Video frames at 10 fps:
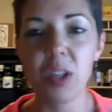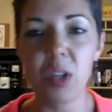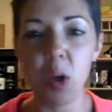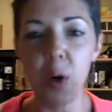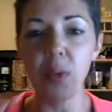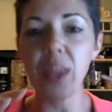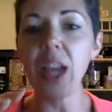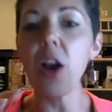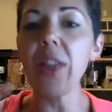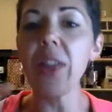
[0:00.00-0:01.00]
So they
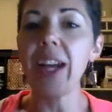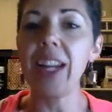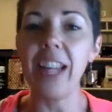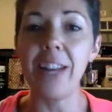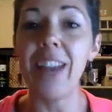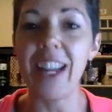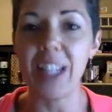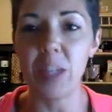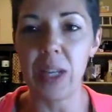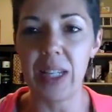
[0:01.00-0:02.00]
call that an
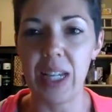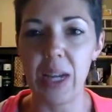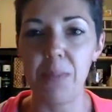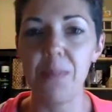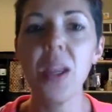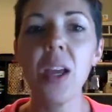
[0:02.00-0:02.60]
advancement team.